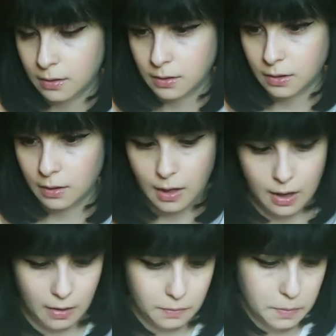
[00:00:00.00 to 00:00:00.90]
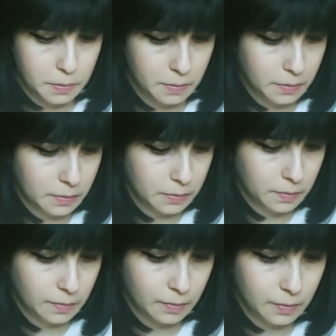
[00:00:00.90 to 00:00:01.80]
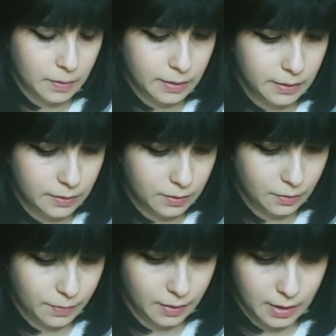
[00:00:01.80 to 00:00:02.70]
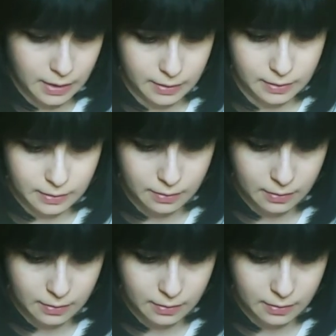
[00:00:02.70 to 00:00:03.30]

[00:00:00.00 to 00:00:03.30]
So yeah, this is super nice.